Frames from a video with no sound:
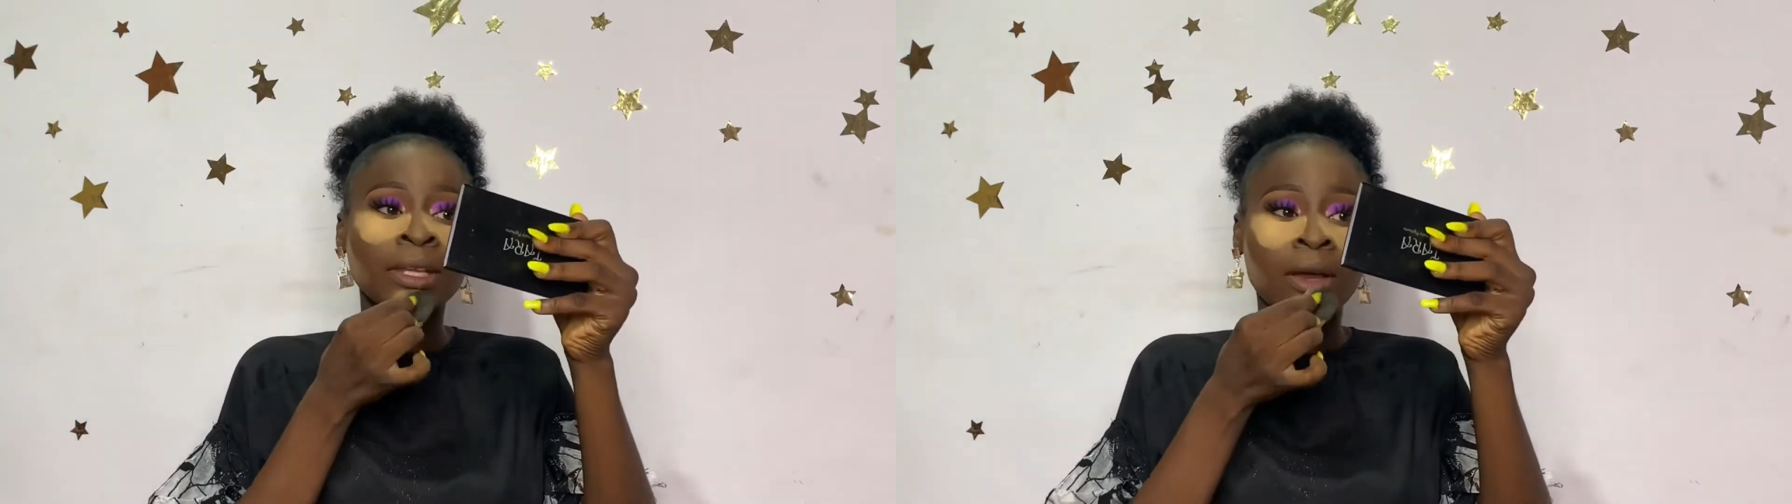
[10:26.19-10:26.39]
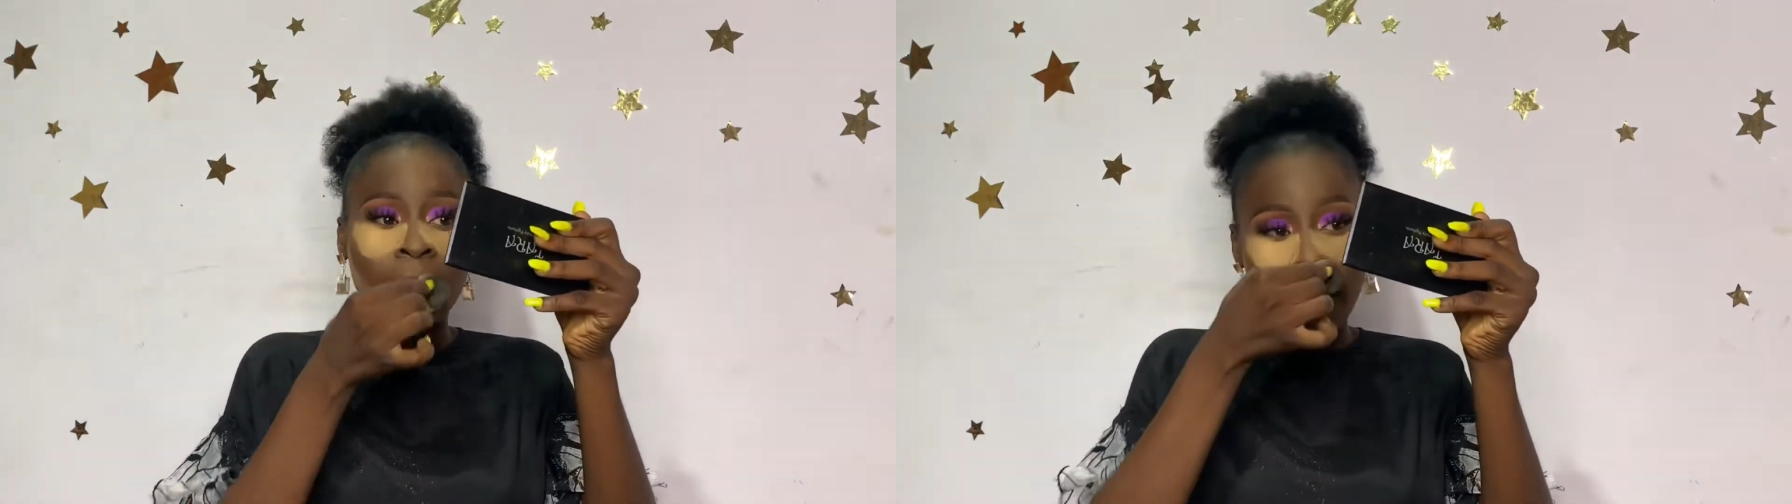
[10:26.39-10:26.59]

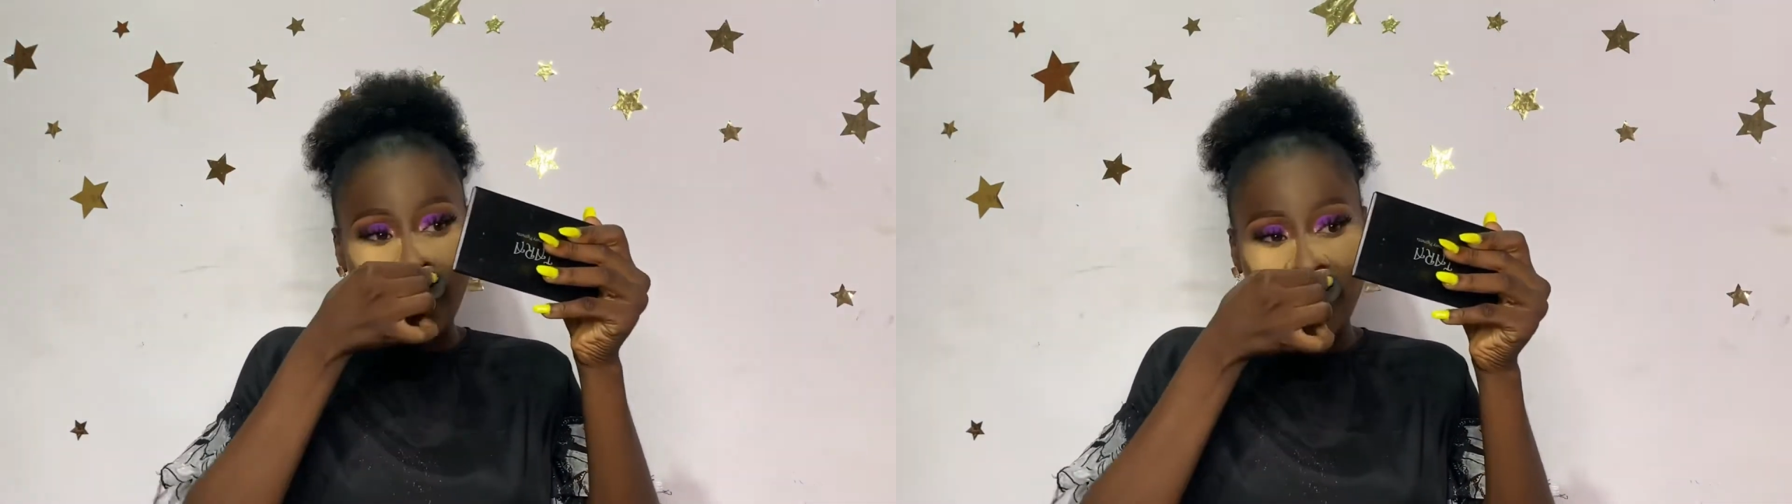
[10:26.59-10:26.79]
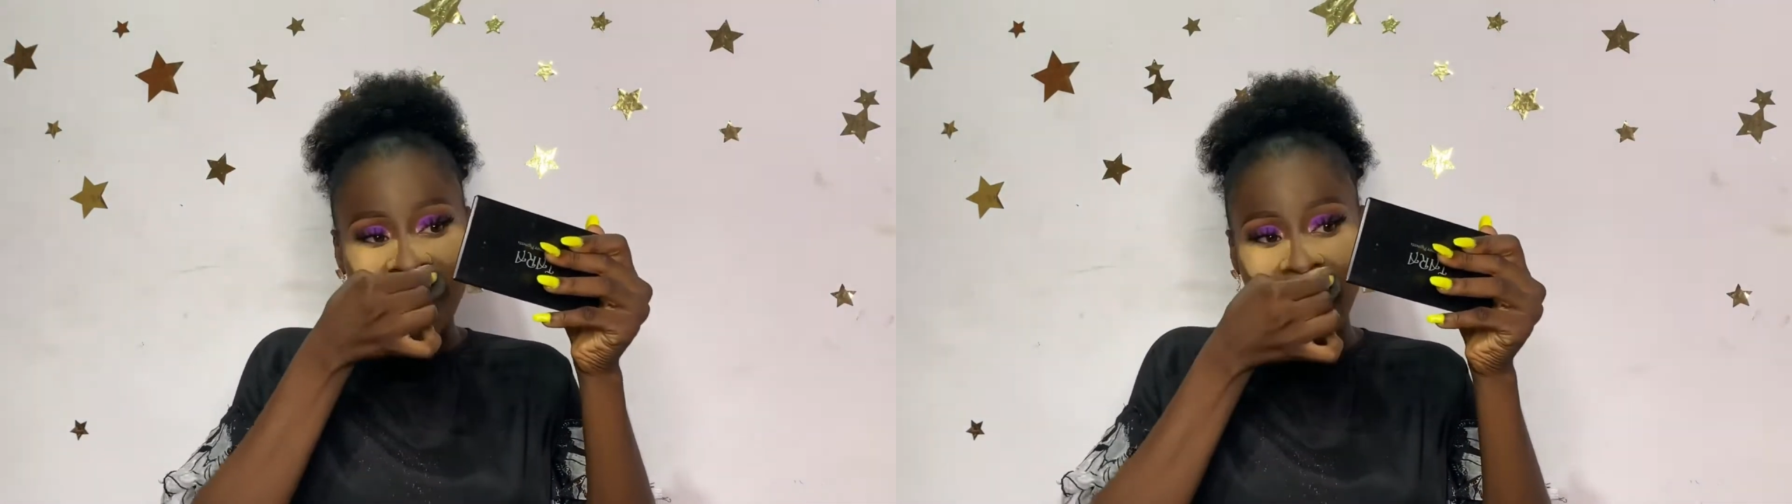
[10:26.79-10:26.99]
other
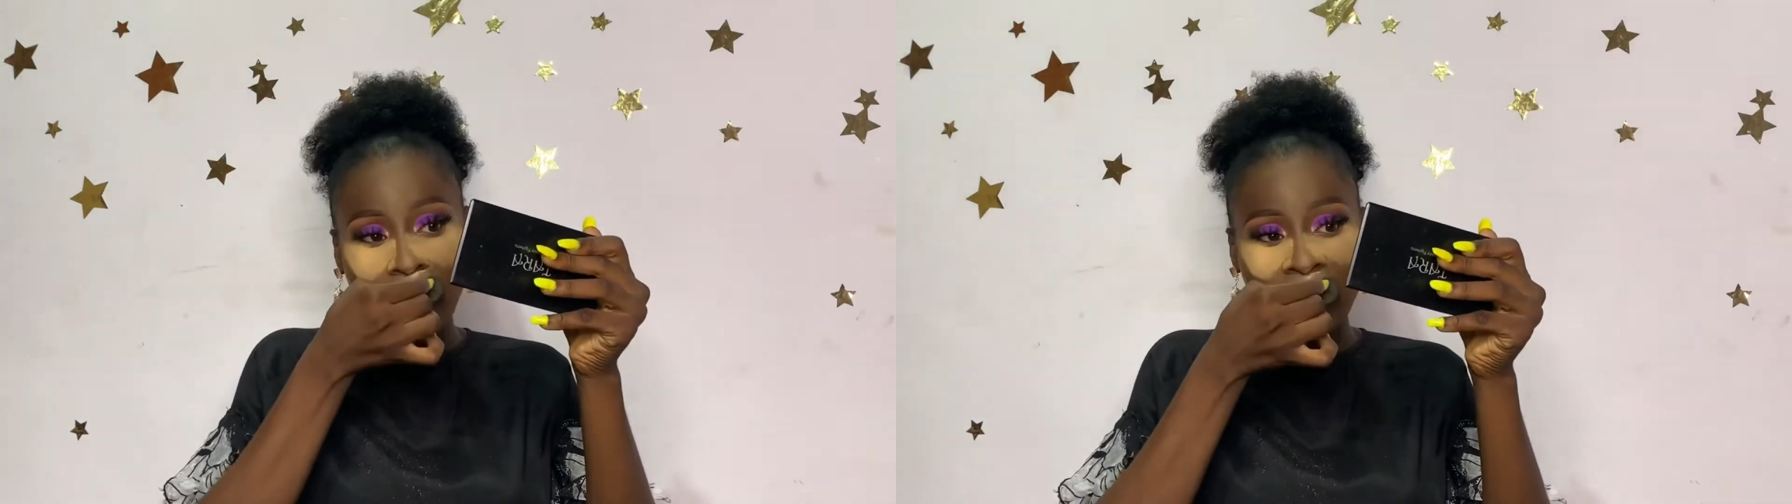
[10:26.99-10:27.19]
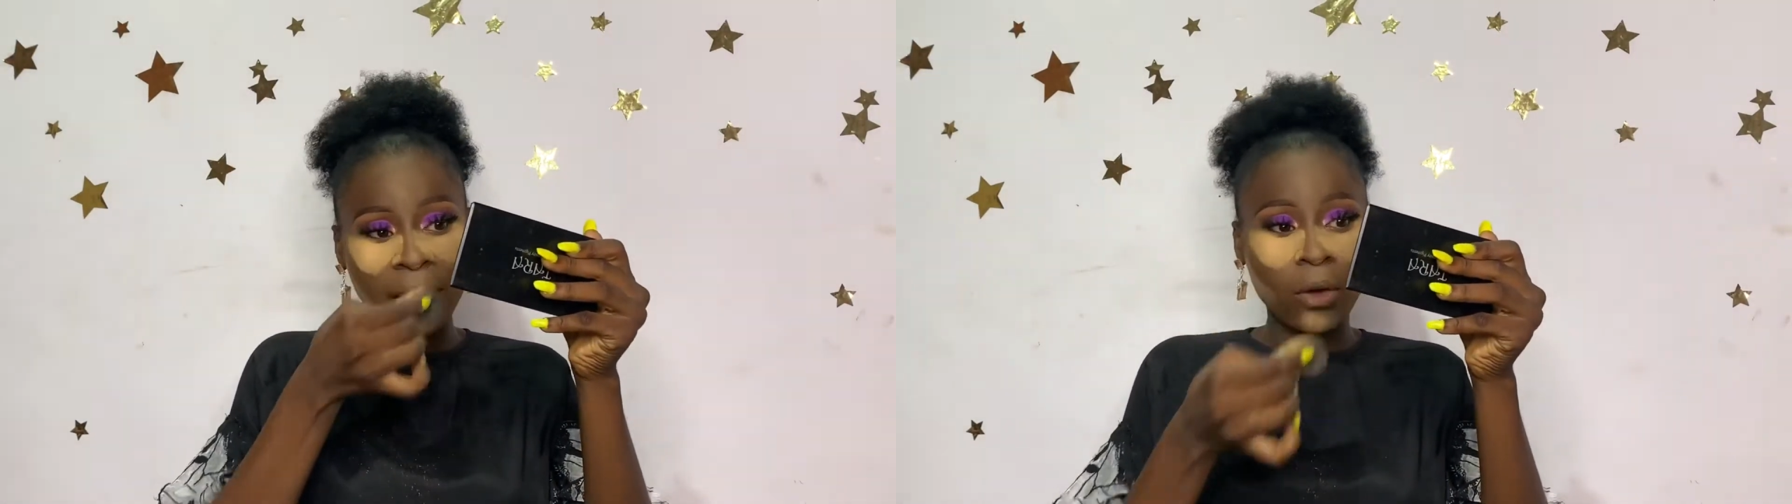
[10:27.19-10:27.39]
people
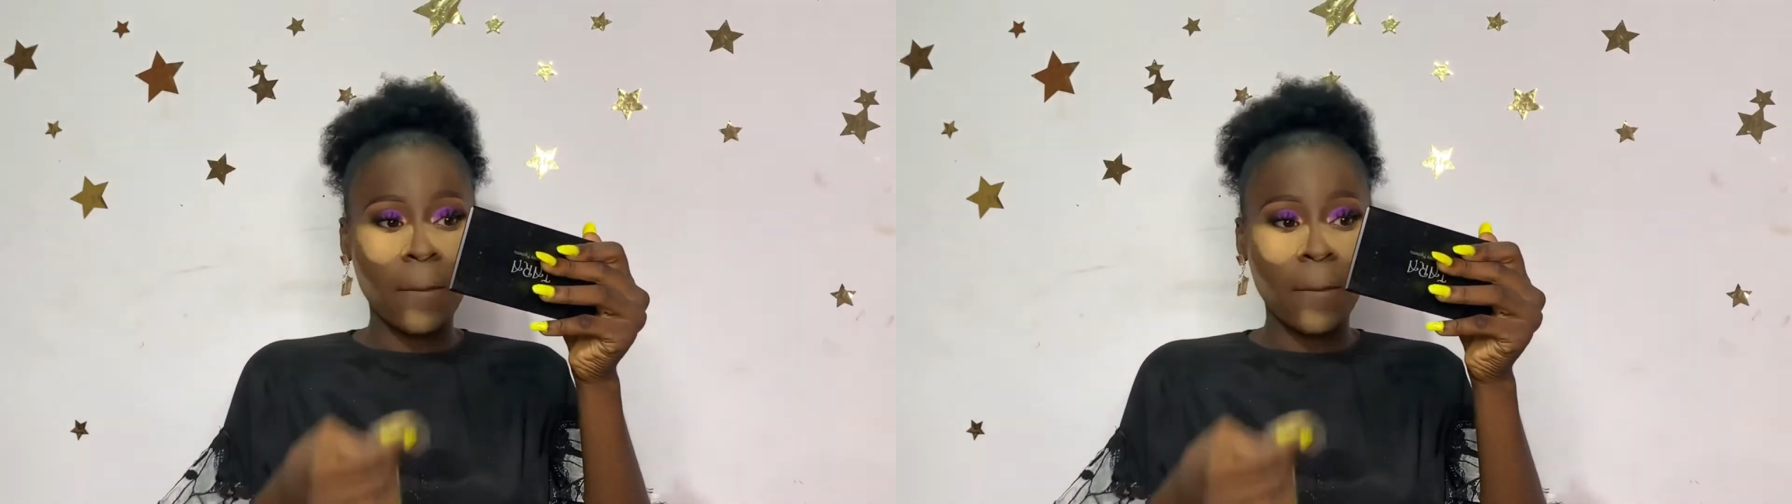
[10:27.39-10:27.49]
makeup